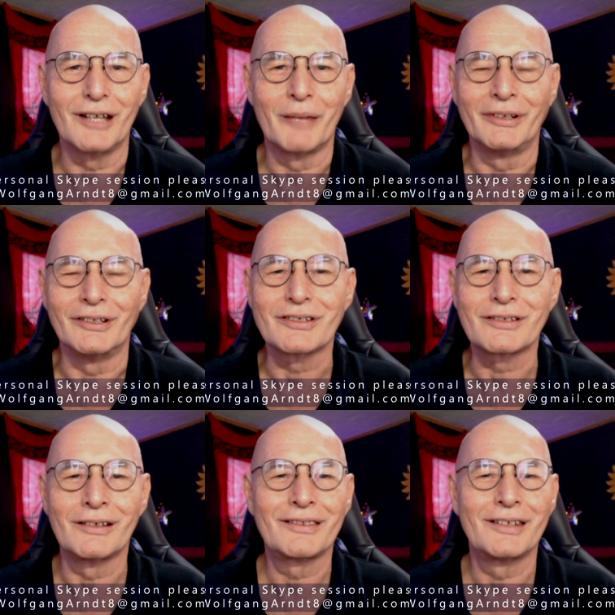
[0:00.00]
I mean, it's
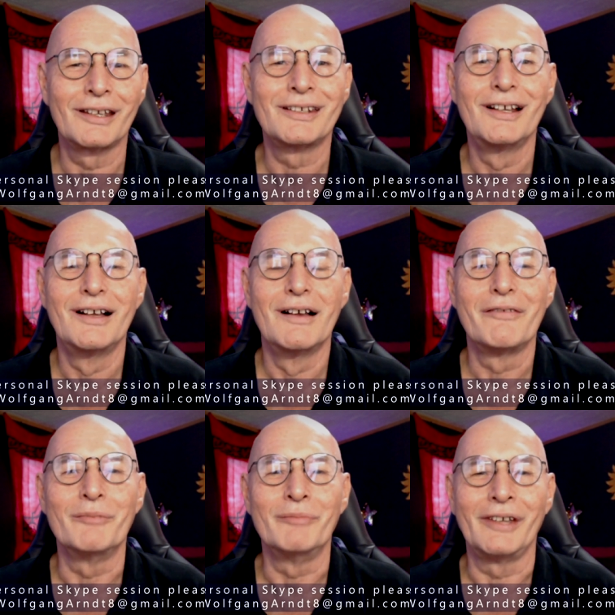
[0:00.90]
not that
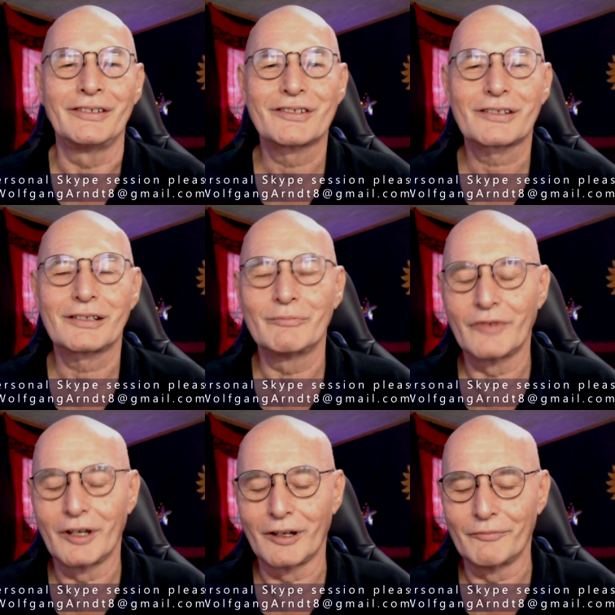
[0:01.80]
the mainstream
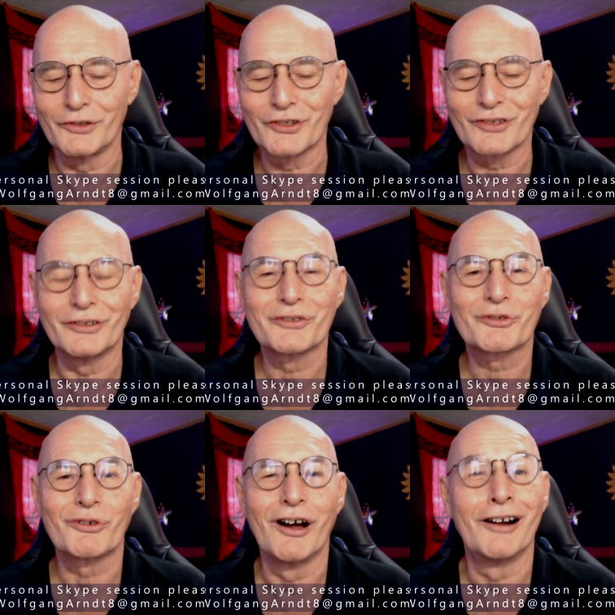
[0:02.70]
uh, vision
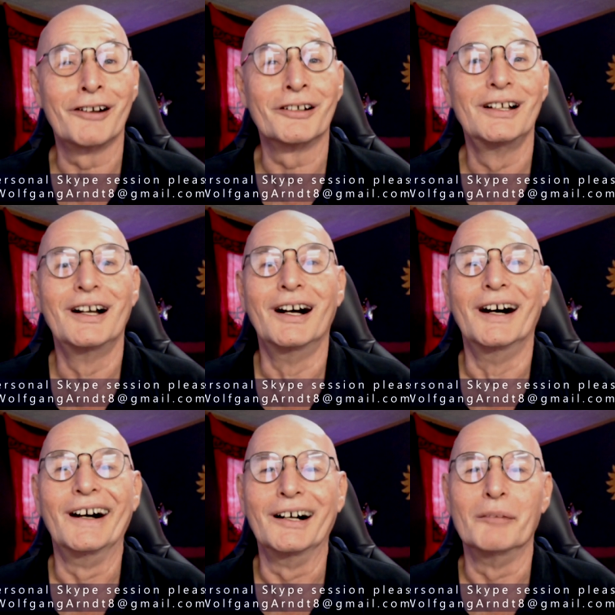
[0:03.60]
is wrong,
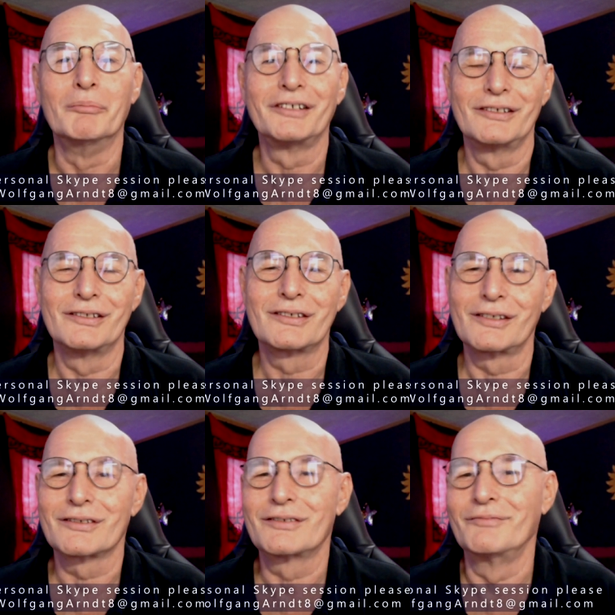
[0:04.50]
uh, but it's
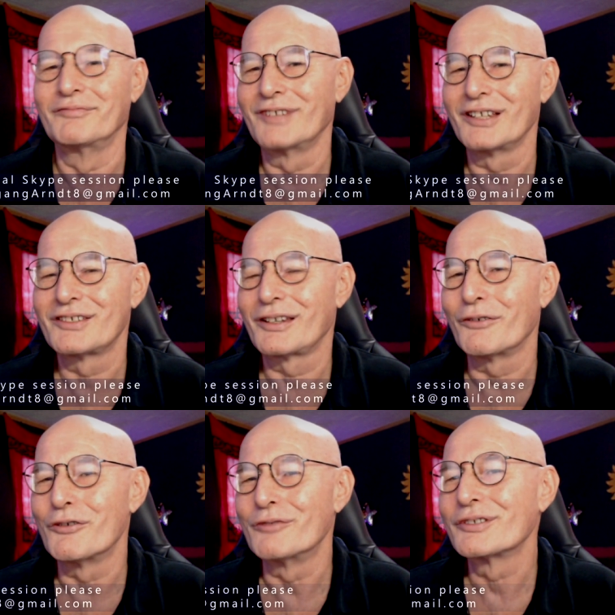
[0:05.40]
just, let's say,
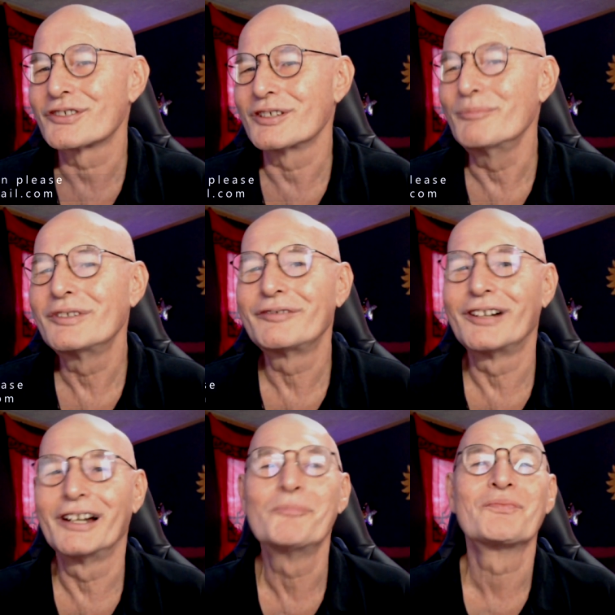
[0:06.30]
oversimplified.